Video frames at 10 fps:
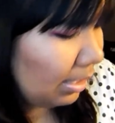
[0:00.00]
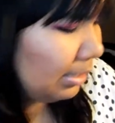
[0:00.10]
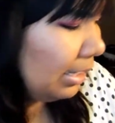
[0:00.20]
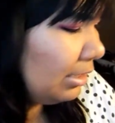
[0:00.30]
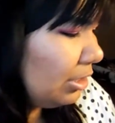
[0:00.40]

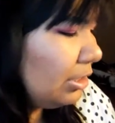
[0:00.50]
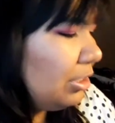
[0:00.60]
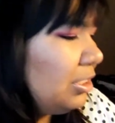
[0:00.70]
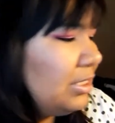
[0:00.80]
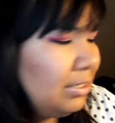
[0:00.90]
I just
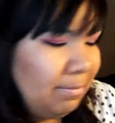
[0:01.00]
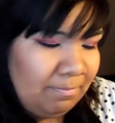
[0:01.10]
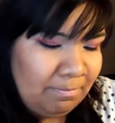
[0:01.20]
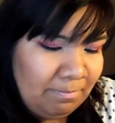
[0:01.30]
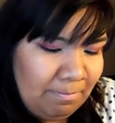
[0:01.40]
use
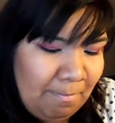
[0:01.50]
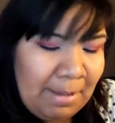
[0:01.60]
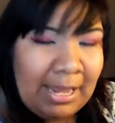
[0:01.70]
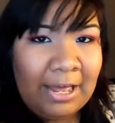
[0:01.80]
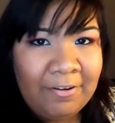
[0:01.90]

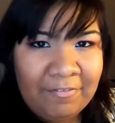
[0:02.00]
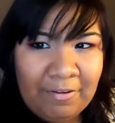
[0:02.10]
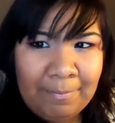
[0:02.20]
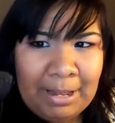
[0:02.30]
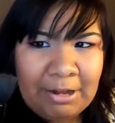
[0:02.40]
my
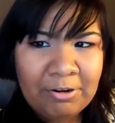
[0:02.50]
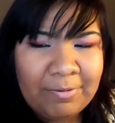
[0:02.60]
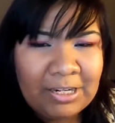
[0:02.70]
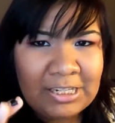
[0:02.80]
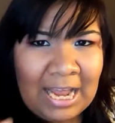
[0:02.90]
e.l.f. powder
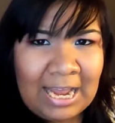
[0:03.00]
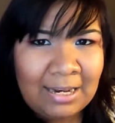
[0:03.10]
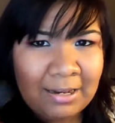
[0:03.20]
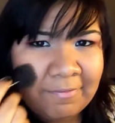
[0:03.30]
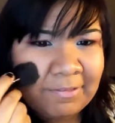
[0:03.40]
brush. I
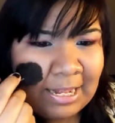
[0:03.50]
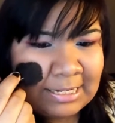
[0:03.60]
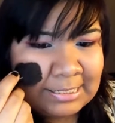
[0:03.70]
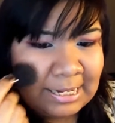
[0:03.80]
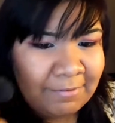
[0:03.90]
love that
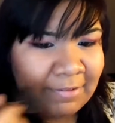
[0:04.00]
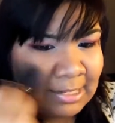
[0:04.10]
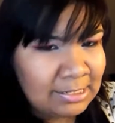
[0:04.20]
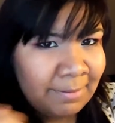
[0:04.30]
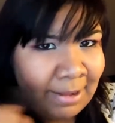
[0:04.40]
it's like
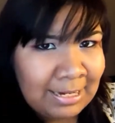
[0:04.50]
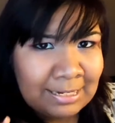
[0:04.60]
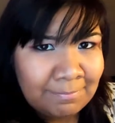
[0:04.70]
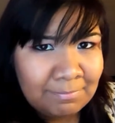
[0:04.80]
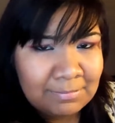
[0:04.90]
flat top and
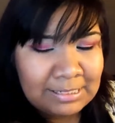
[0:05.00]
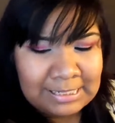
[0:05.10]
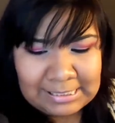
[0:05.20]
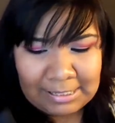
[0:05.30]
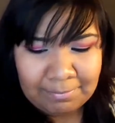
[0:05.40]
it's
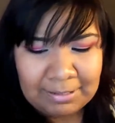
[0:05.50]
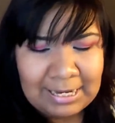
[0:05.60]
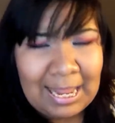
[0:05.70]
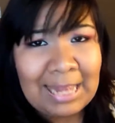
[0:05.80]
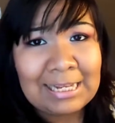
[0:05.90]
easy to
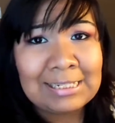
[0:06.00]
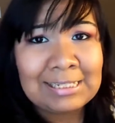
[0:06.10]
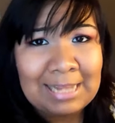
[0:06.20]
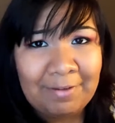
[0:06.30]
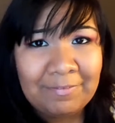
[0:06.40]
blend, and it
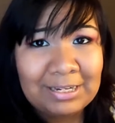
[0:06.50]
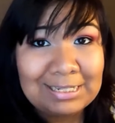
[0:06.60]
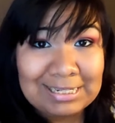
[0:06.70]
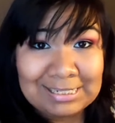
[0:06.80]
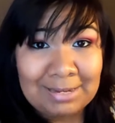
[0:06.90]
definitely
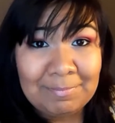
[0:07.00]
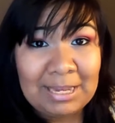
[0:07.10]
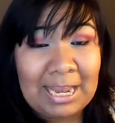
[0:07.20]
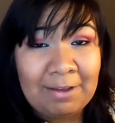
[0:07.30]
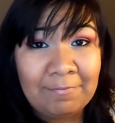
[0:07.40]
does give
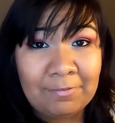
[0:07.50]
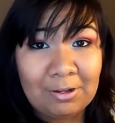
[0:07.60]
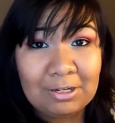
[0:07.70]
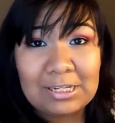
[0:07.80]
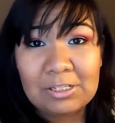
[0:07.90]
me a
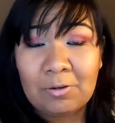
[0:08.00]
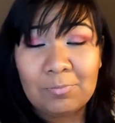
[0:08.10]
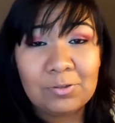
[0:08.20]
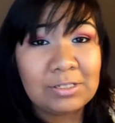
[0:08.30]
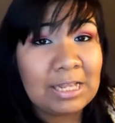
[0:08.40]
flawless,
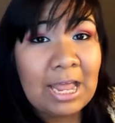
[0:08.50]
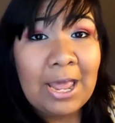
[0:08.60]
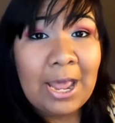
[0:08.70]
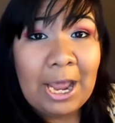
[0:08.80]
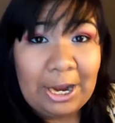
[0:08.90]
almost
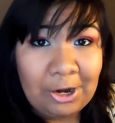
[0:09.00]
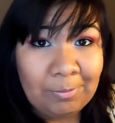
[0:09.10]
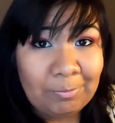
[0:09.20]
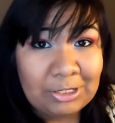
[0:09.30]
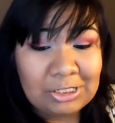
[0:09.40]

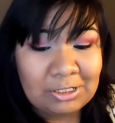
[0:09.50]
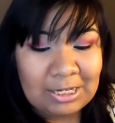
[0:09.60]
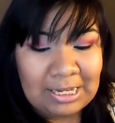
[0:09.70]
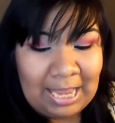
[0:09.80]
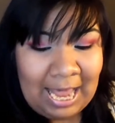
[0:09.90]
airbrushed
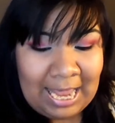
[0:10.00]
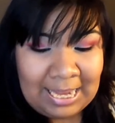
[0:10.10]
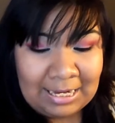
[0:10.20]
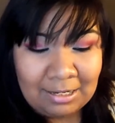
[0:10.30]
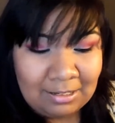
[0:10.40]
look.
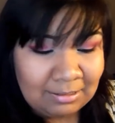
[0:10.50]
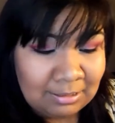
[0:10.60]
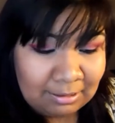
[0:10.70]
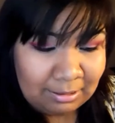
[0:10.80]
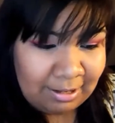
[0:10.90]
I
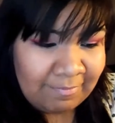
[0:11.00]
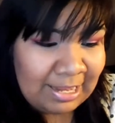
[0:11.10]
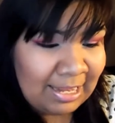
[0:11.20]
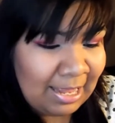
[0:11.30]
love it.